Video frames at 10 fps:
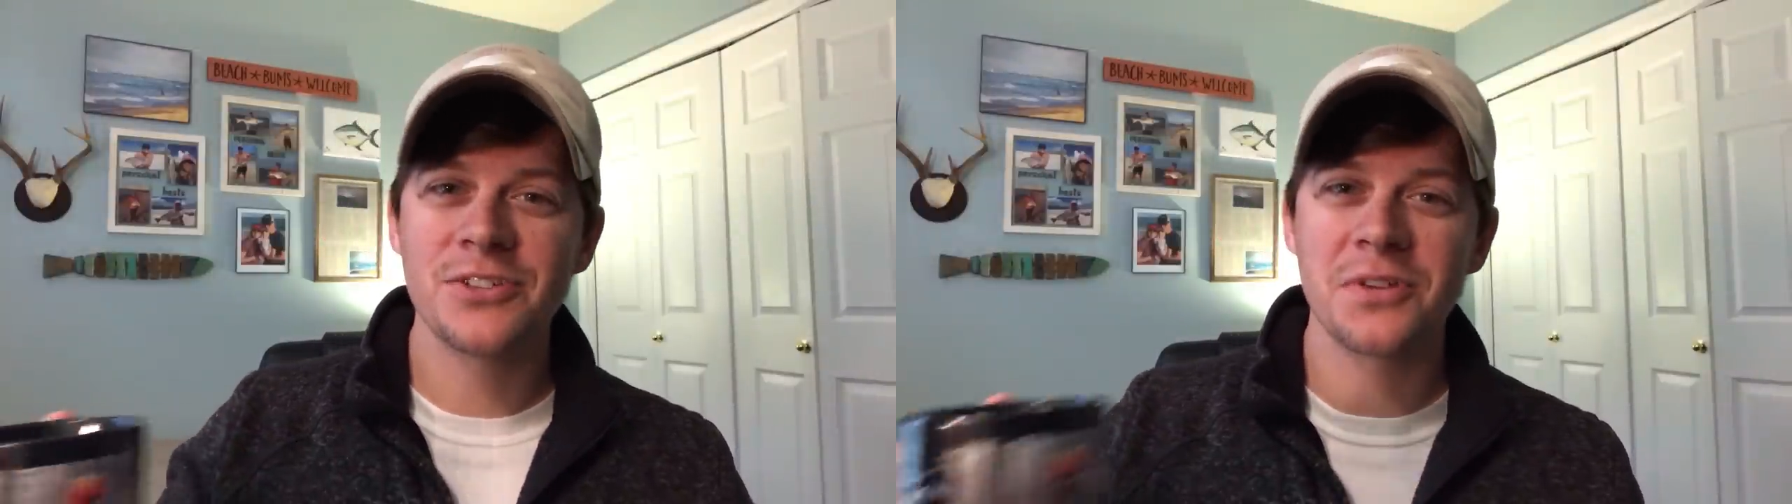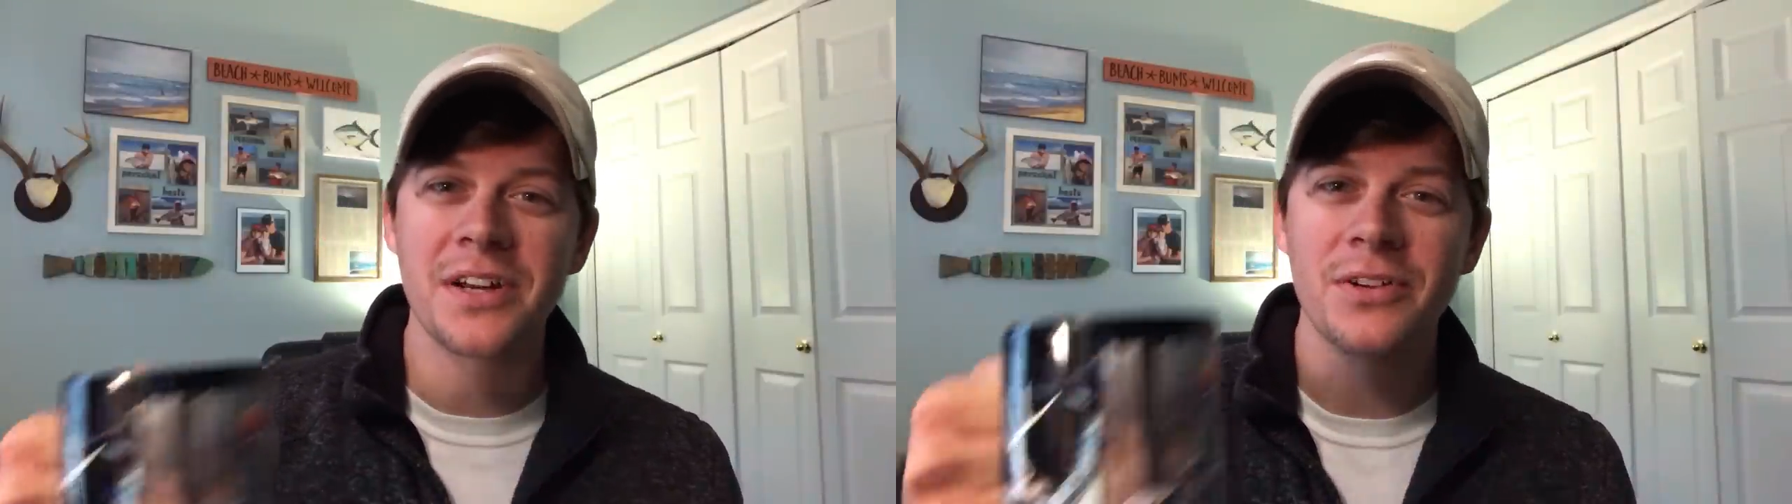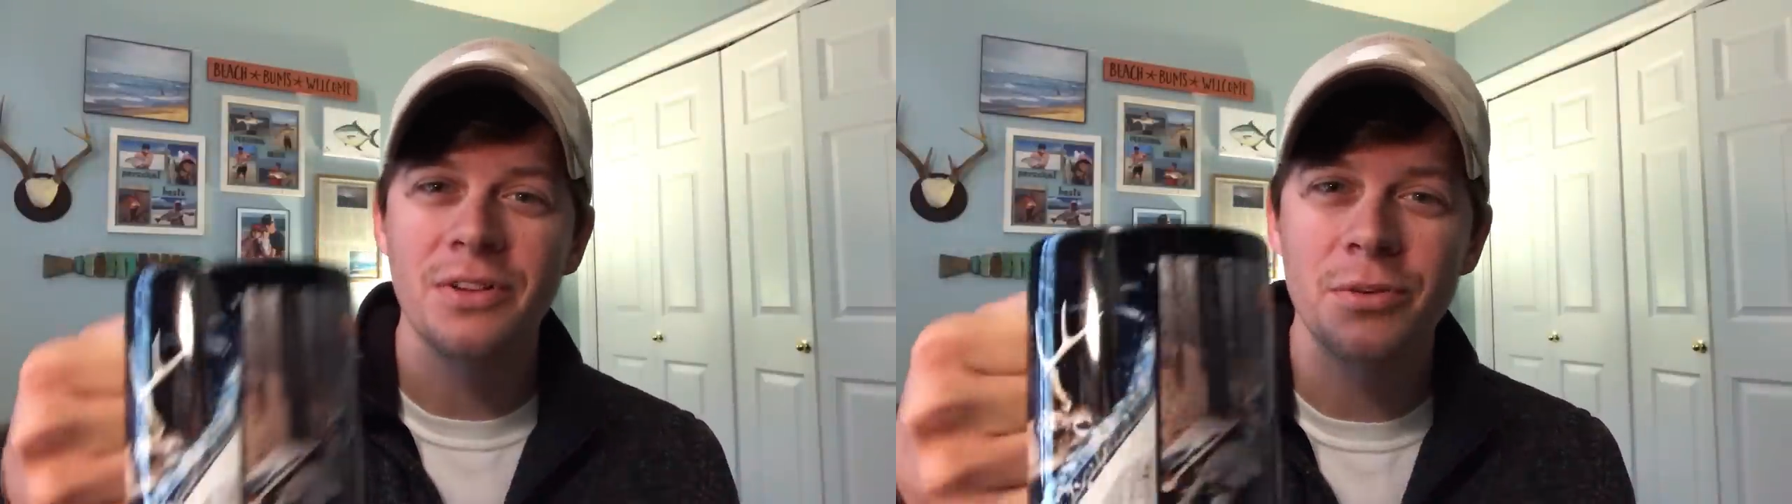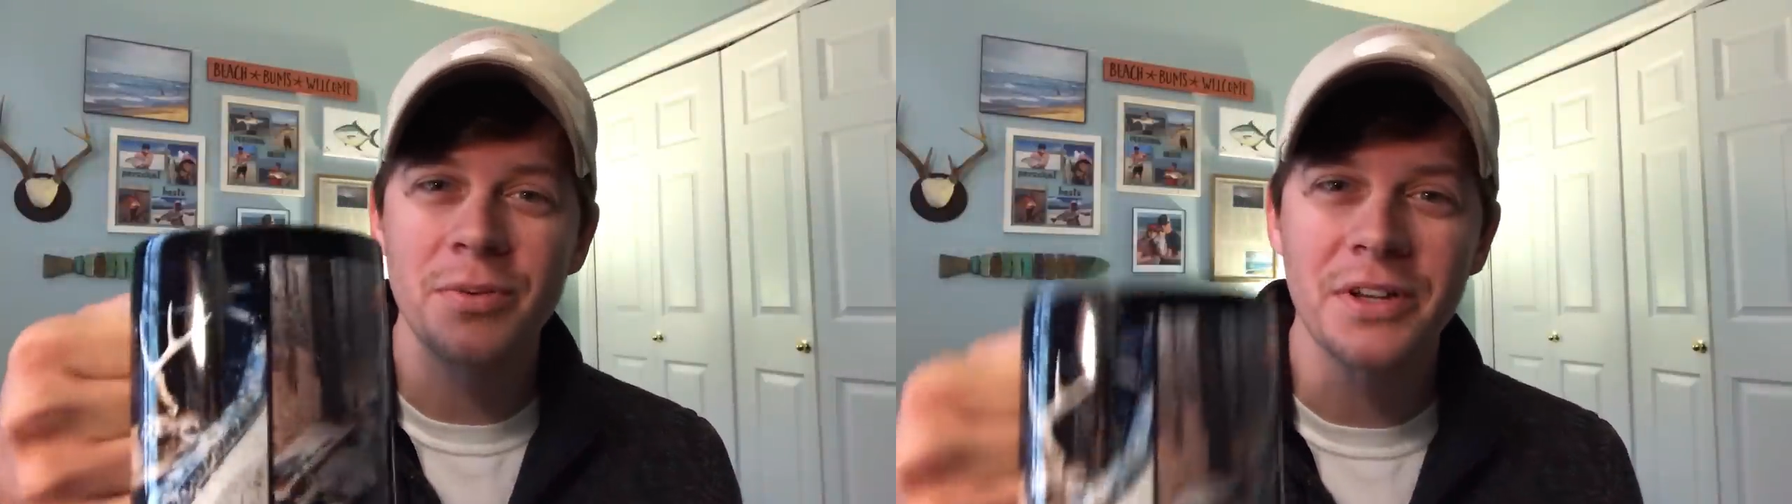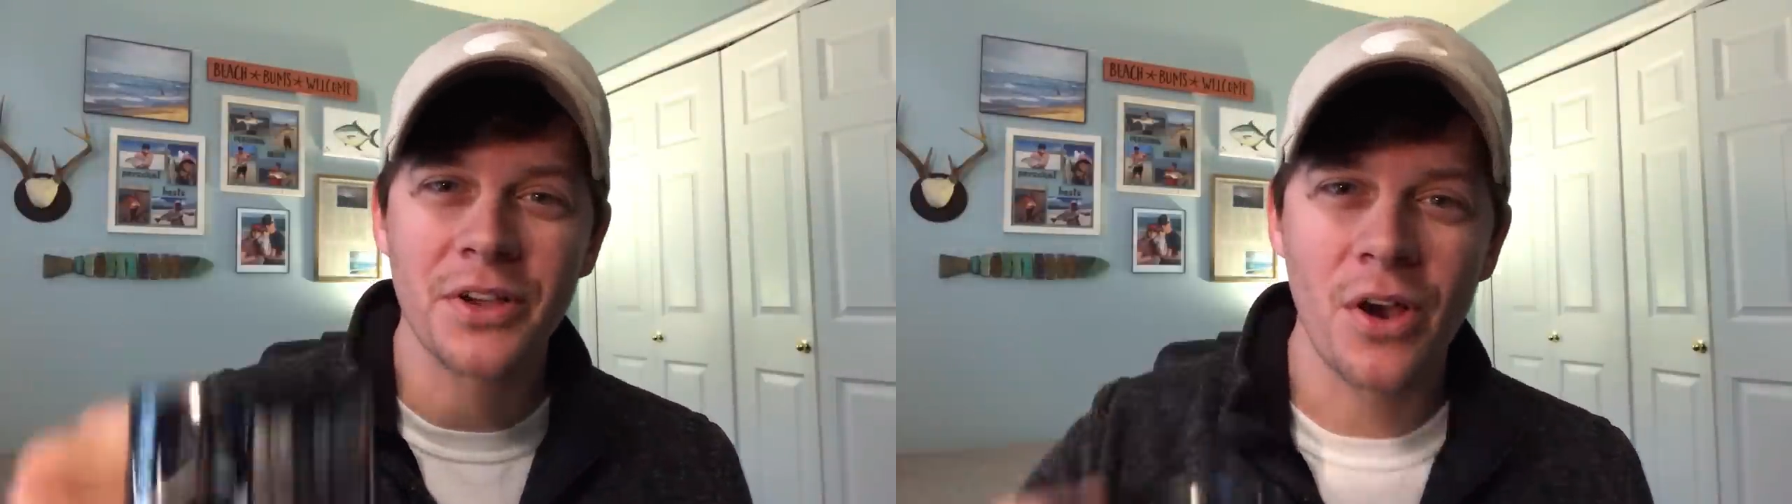drinking a little
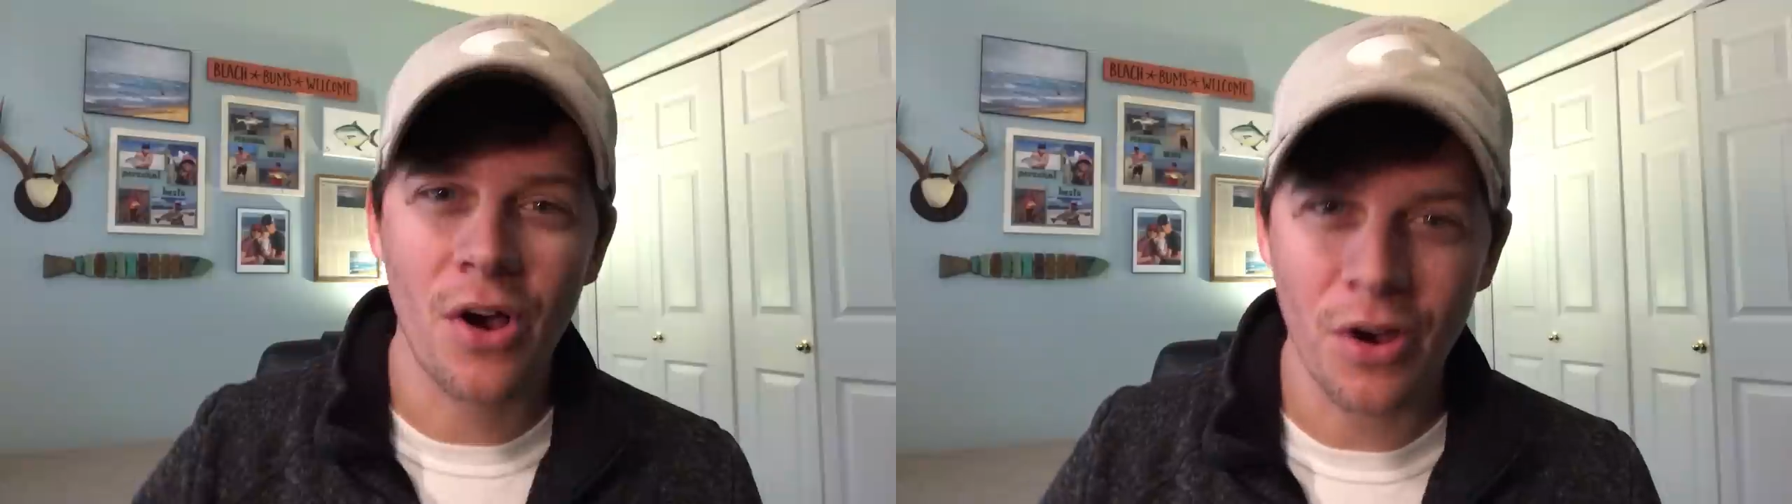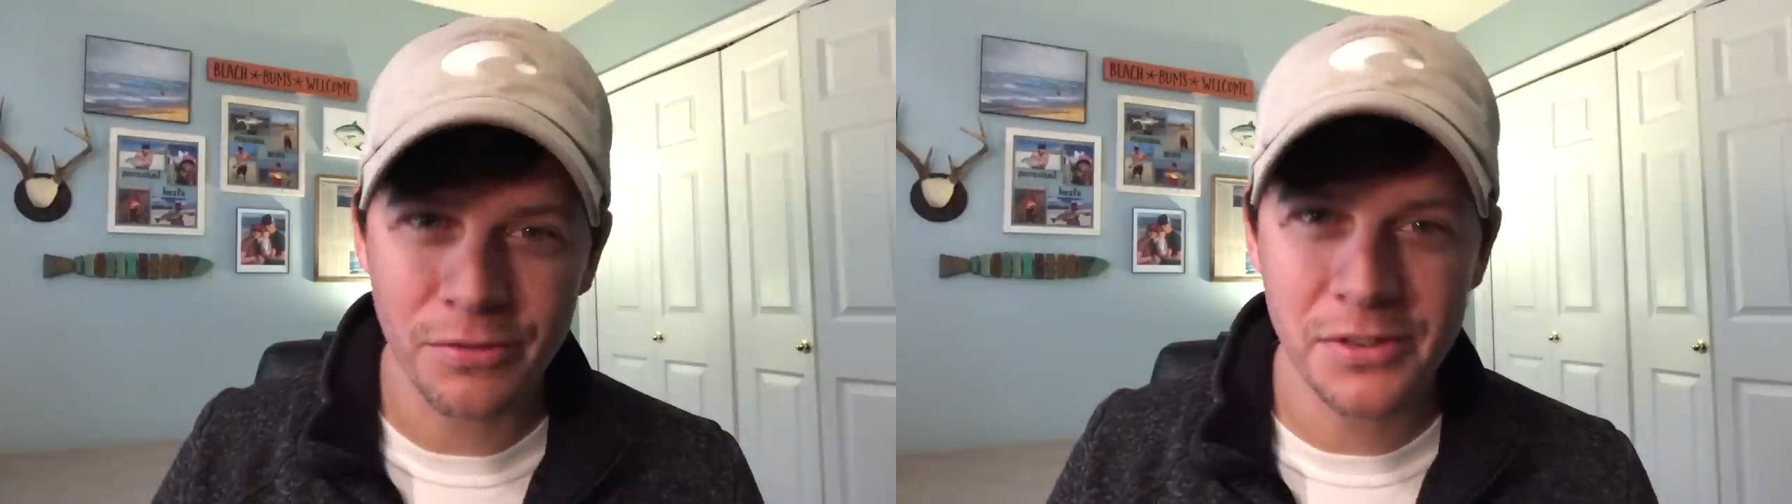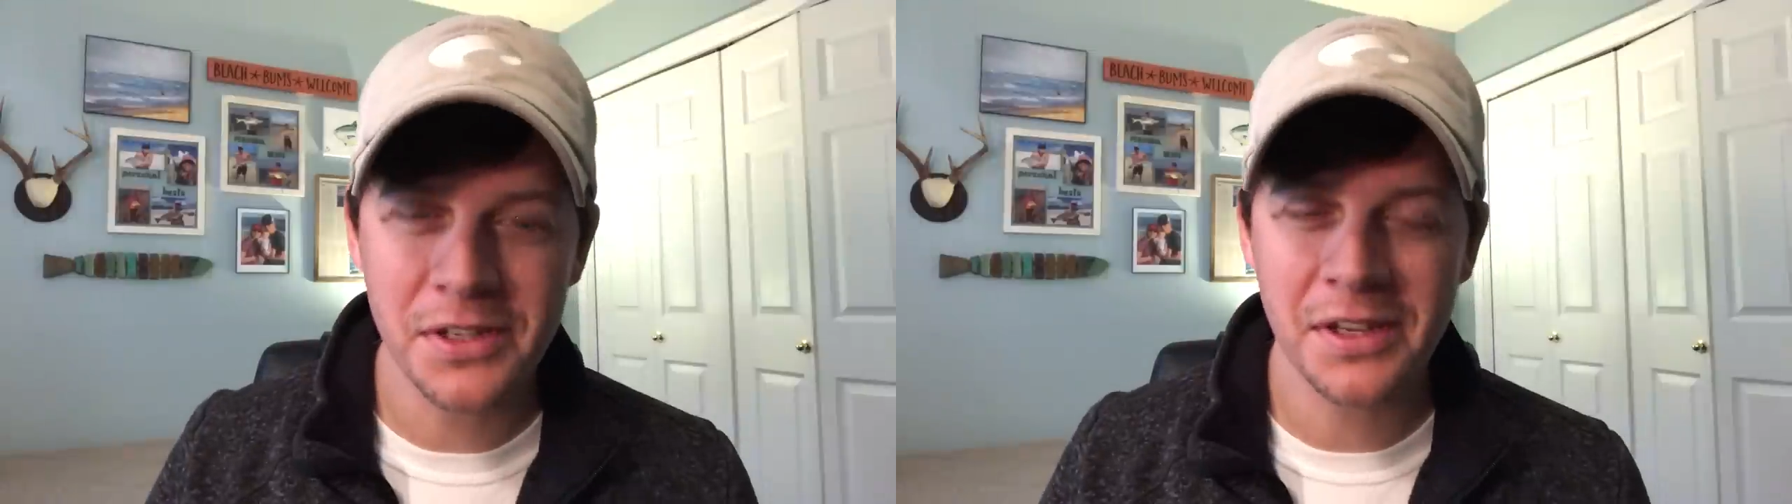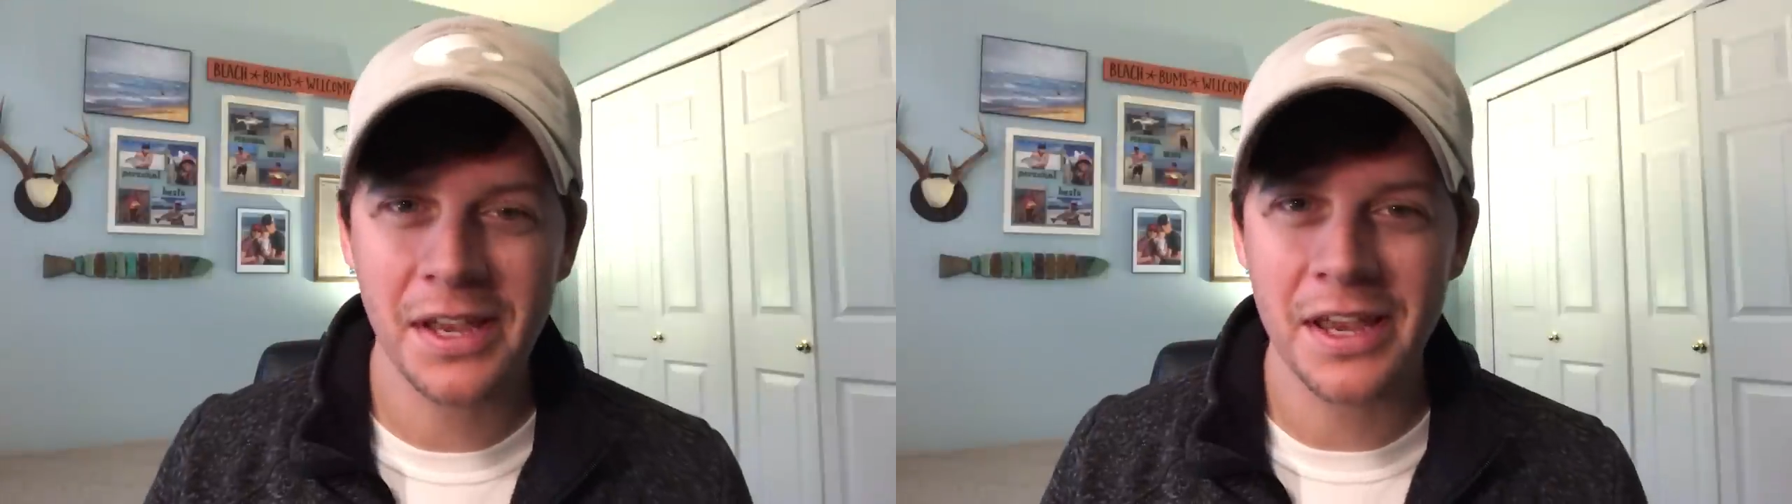bit of coffee